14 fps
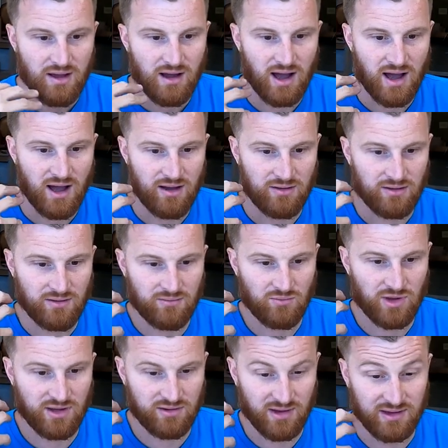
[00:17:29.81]
uh,
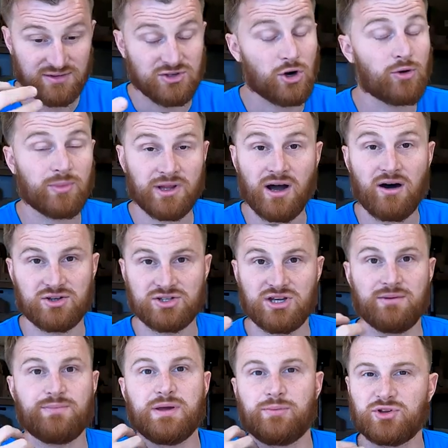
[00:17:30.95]
in
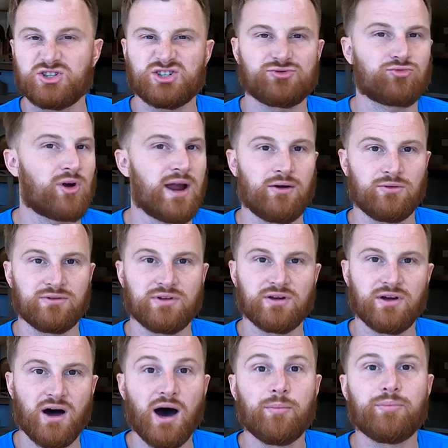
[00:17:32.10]
terminology, people just round
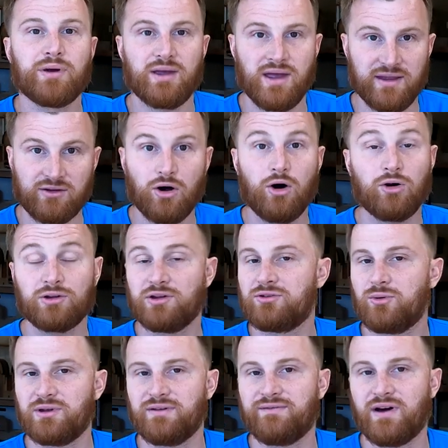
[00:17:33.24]
up and call it a
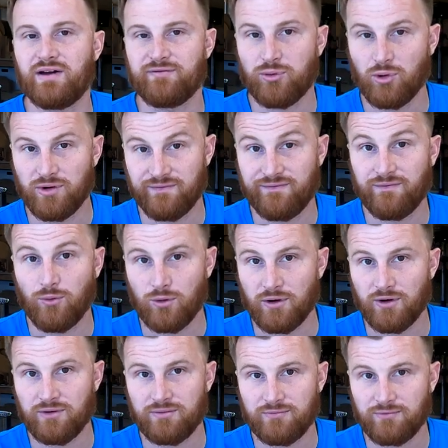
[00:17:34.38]
25.4,
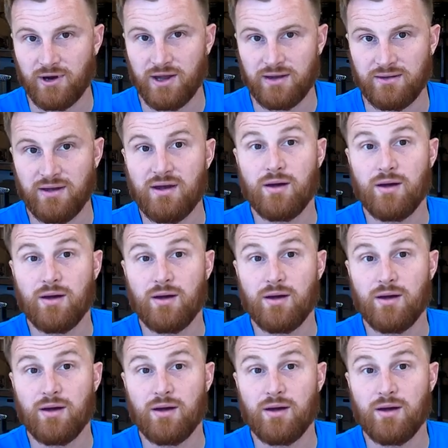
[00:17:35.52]
right?